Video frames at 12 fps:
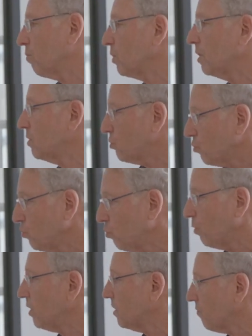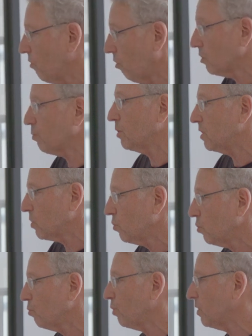what is true, what is false, what is
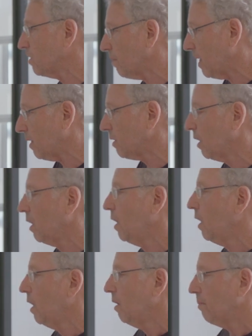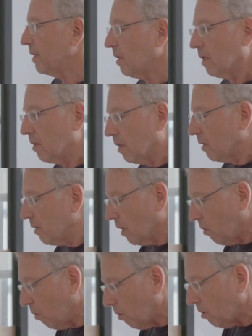good, what is bad. But the, the
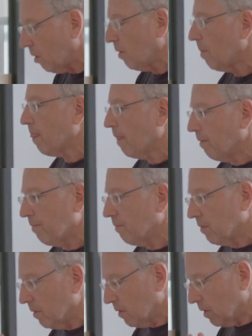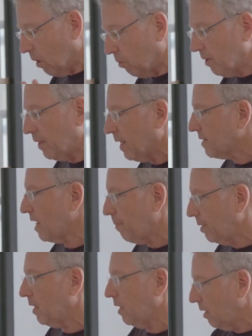whole, the only thing that's
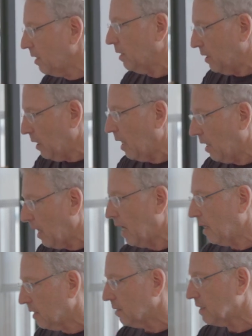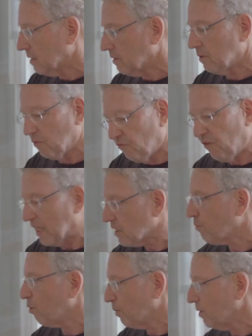happening here, and I'll
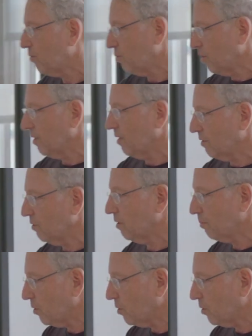fast forward to the, to the